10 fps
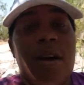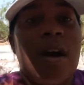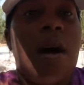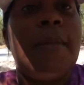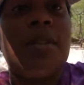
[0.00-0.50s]

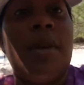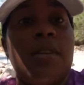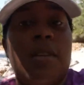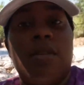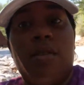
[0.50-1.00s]
almost a month
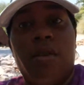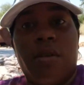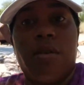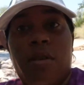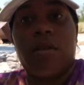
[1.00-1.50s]
ago
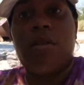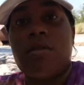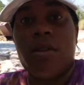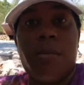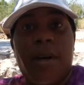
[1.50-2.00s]
or close
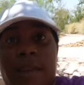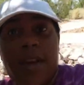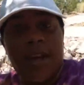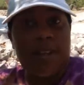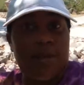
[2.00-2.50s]
to a month,
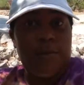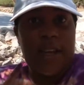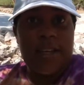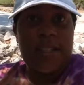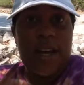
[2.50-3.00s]
to
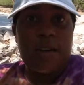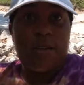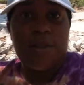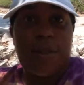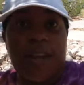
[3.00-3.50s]
Vegas now.
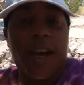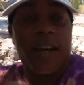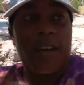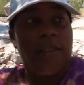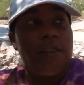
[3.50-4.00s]
So yeah,
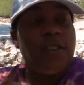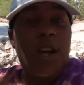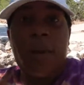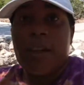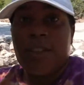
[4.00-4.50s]
if you see on
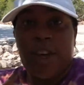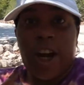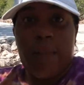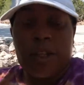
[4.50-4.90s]
my Instagram, my